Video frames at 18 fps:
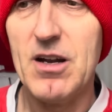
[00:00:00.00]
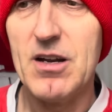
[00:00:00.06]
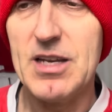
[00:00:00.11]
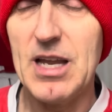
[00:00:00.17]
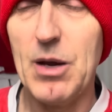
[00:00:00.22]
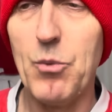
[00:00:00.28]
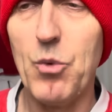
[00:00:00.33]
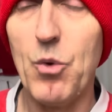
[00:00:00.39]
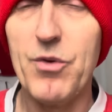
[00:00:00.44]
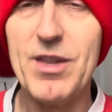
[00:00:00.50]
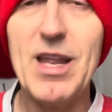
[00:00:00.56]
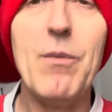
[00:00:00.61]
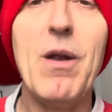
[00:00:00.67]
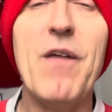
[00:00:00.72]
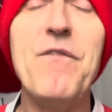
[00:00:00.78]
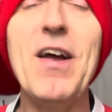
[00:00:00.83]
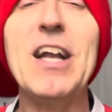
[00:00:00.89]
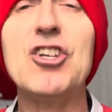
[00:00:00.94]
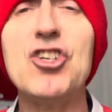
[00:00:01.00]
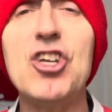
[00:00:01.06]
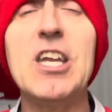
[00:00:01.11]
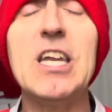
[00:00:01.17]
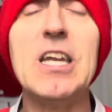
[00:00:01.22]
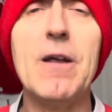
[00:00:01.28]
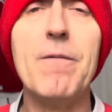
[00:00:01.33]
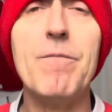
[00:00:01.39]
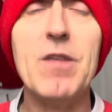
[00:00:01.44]
Then
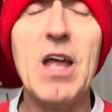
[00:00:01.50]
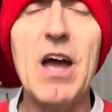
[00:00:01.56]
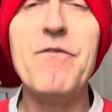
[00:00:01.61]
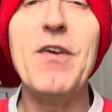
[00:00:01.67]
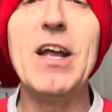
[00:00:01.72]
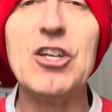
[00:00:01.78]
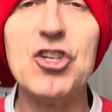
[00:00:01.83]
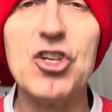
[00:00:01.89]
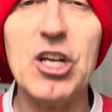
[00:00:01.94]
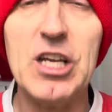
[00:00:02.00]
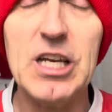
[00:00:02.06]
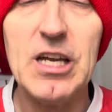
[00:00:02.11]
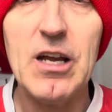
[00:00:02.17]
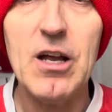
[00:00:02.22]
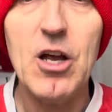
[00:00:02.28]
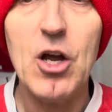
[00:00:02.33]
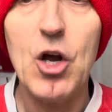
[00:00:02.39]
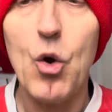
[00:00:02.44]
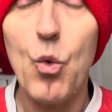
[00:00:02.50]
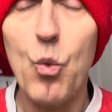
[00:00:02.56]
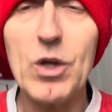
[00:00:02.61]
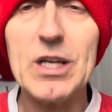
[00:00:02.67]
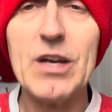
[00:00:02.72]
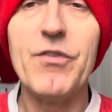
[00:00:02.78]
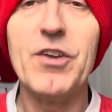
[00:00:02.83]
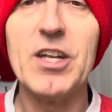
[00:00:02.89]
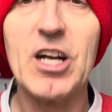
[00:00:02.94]
eventually, we'll
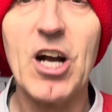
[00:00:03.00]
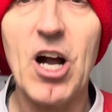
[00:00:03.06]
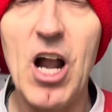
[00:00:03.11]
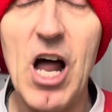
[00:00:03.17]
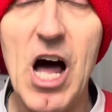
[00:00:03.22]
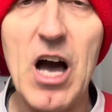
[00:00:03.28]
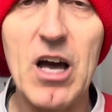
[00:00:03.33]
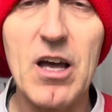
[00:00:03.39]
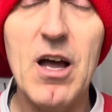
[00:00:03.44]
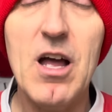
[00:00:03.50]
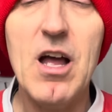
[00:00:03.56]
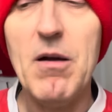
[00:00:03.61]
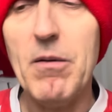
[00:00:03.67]
give it to Clark.